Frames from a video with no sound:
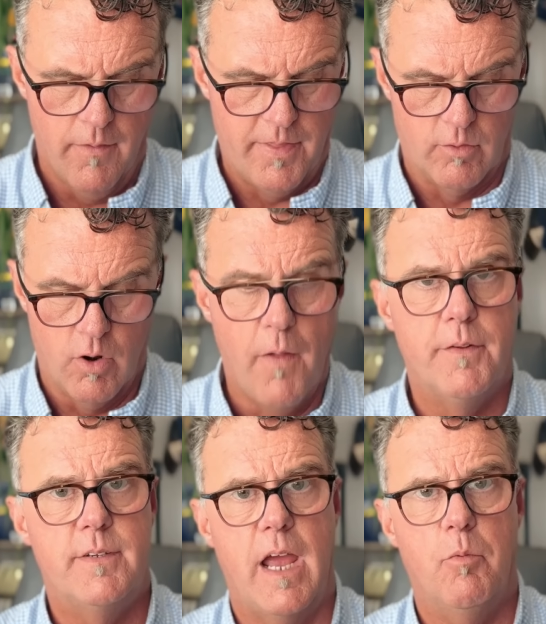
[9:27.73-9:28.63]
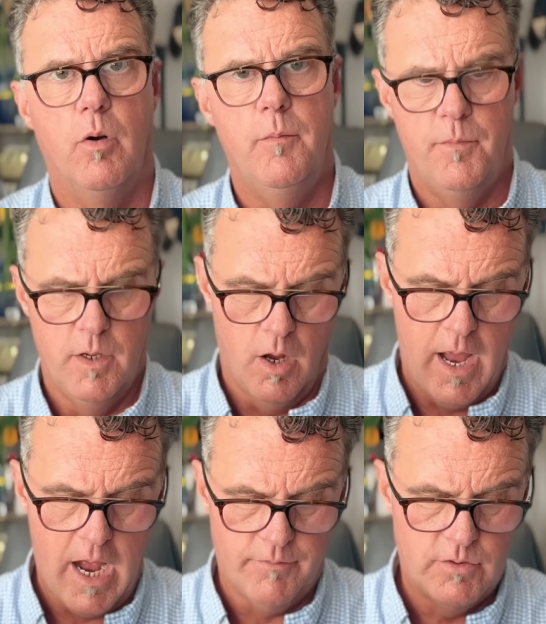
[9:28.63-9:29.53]
that are on the table
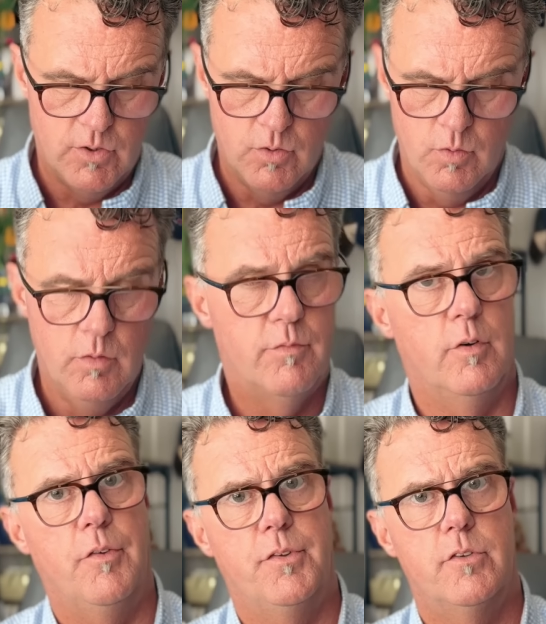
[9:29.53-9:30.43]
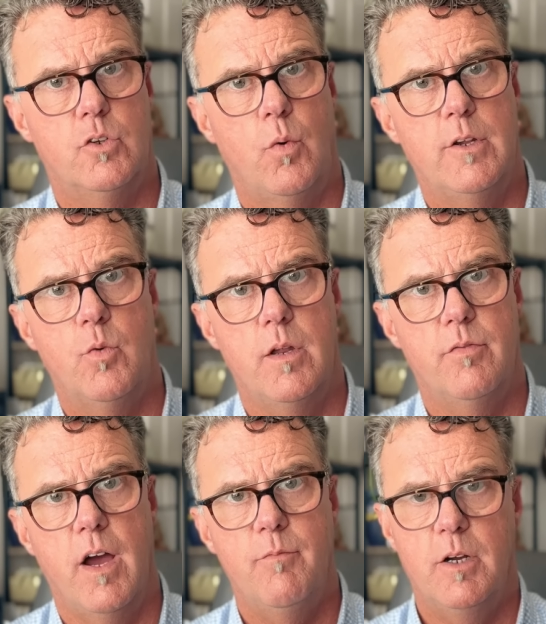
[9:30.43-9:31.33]
have to, for instance, the
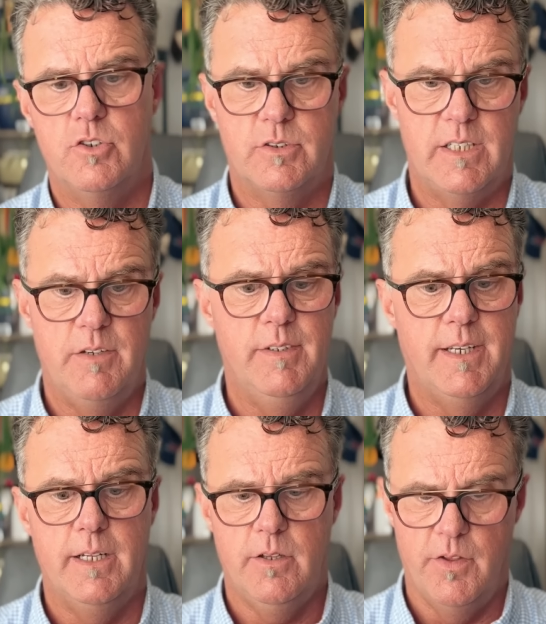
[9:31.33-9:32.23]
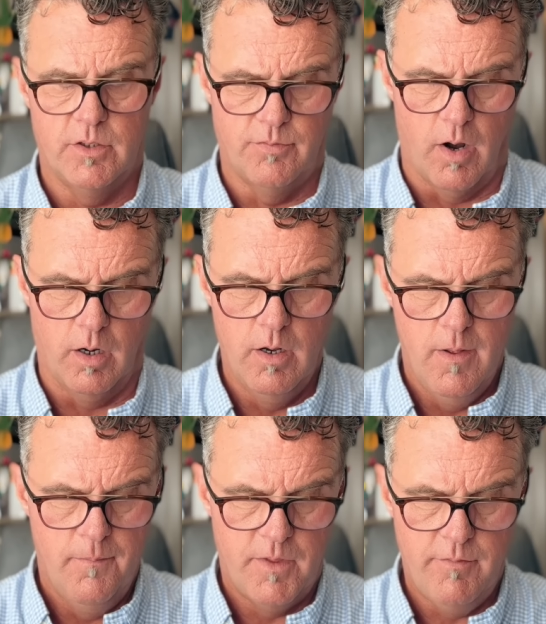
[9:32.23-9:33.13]
2025 budgets, to even get to this far,
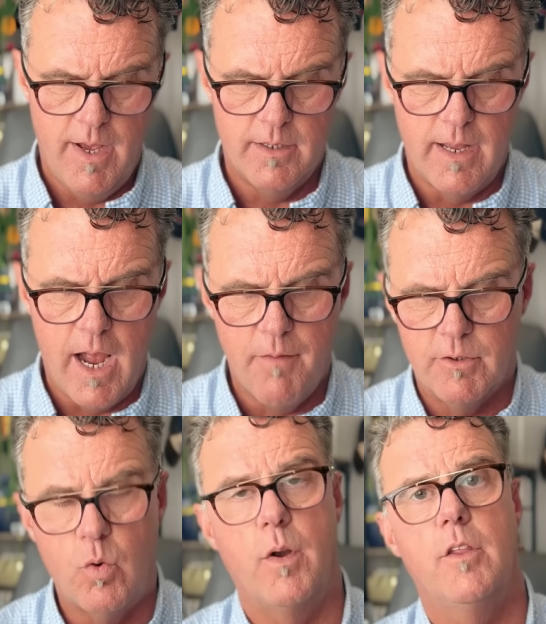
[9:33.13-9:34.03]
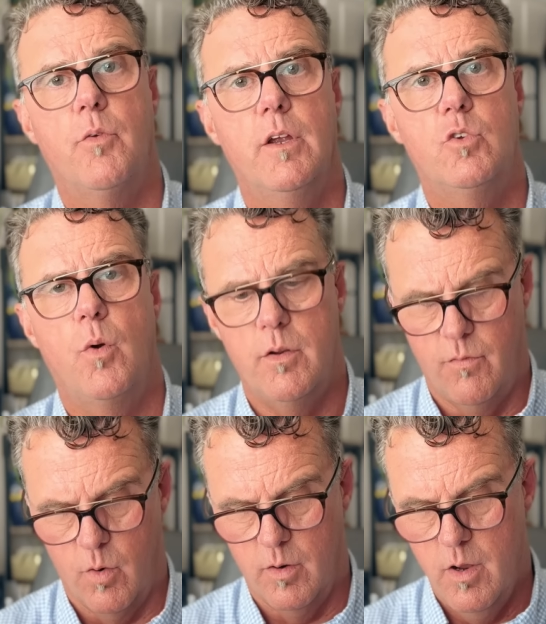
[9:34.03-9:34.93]
they've had to have the 23 and
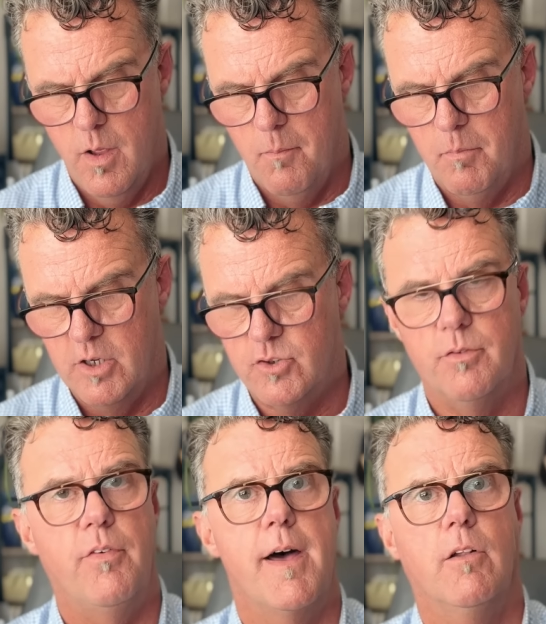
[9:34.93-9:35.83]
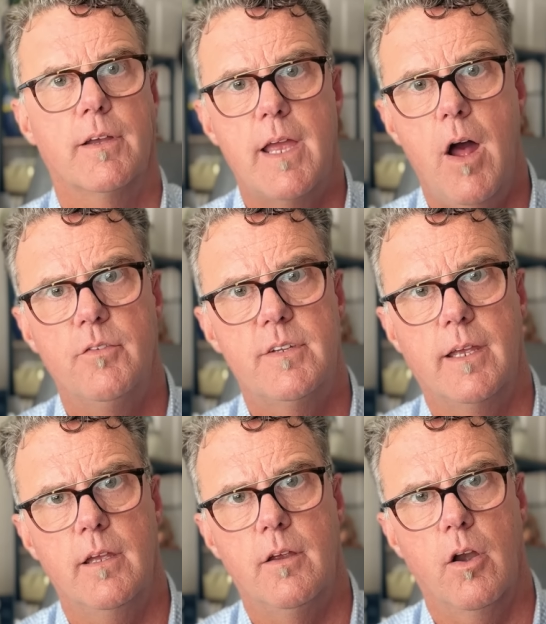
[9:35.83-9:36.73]
24 budget final accounts
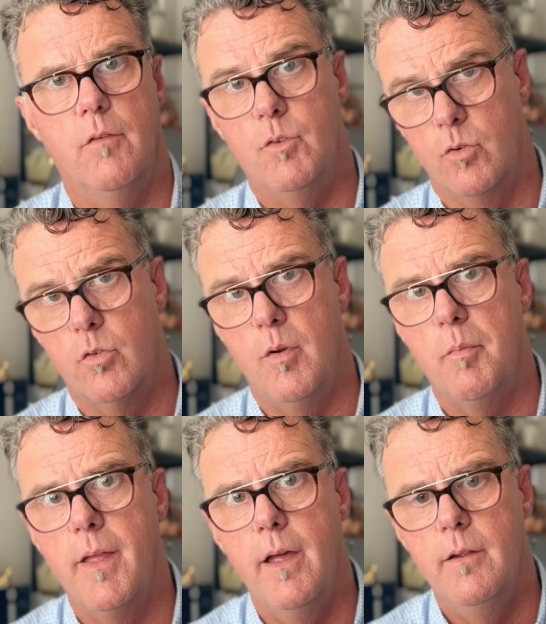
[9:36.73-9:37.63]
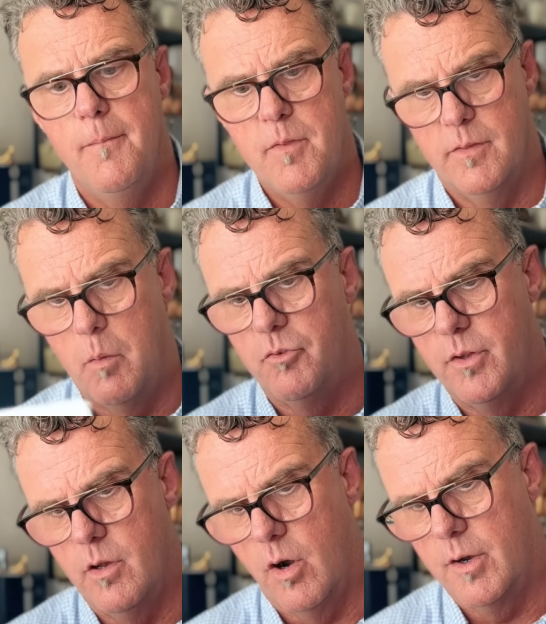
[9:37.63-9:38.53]
taken care of. Don't you remember that? That
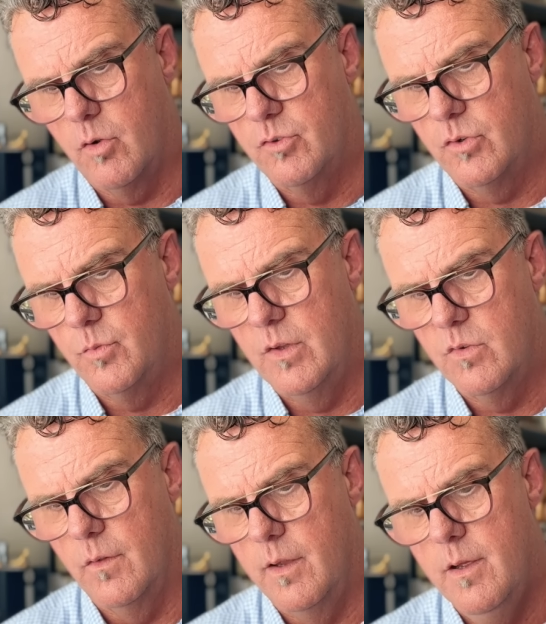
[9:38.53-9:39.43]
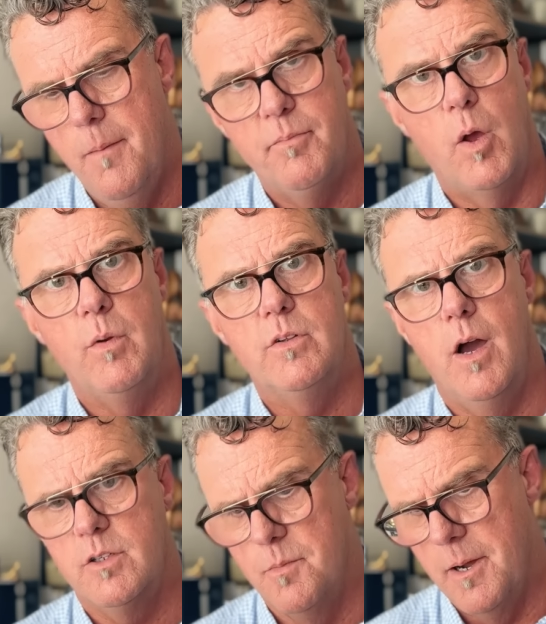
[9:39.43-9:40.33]
was in an article just recently that we
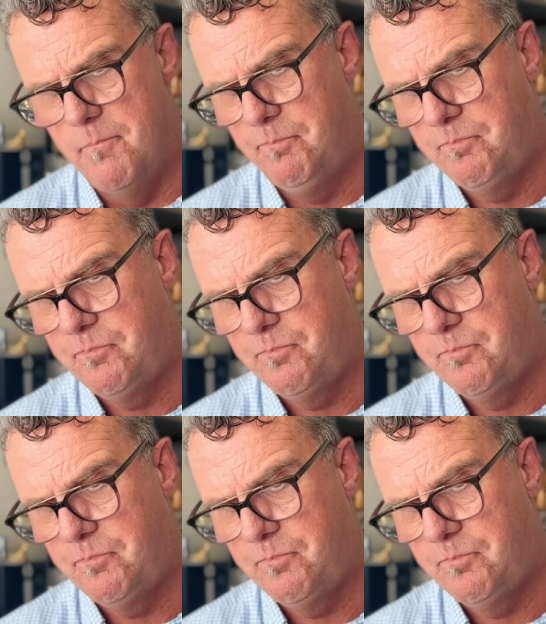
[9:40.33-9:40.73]
talked about.